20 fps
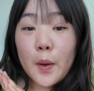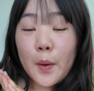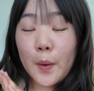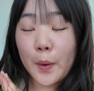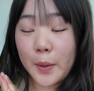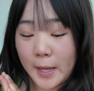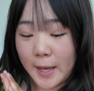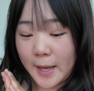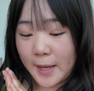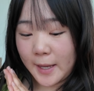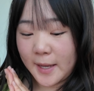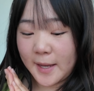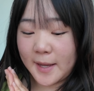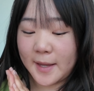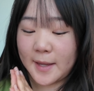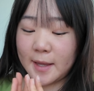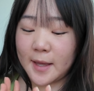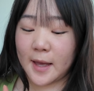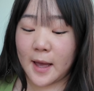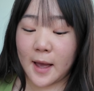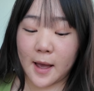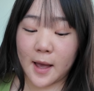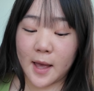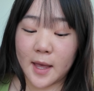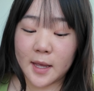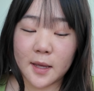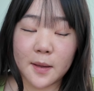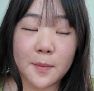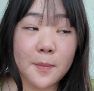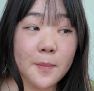Okay,
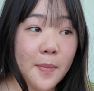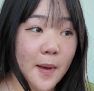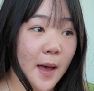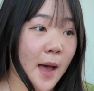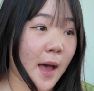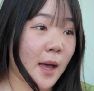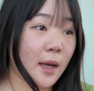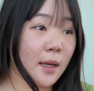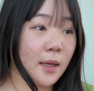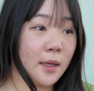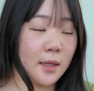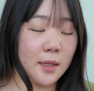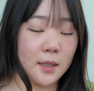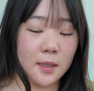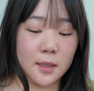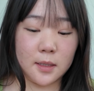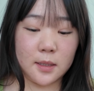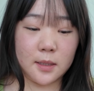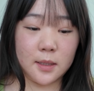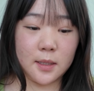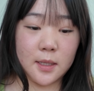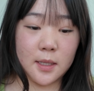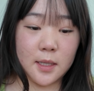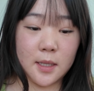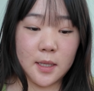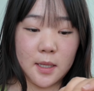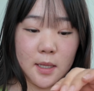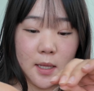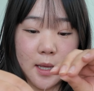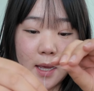I am back,
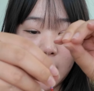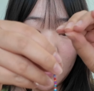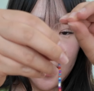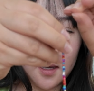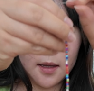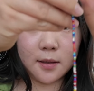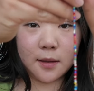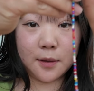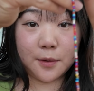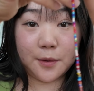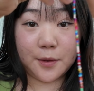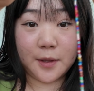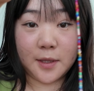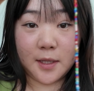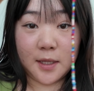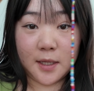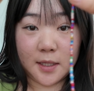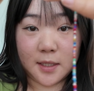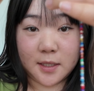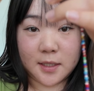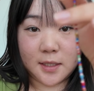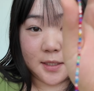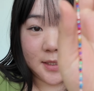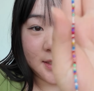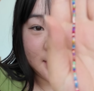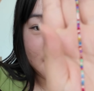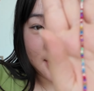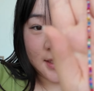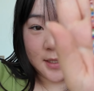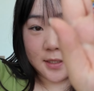and
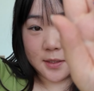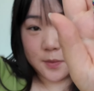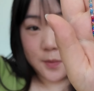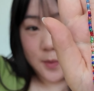this is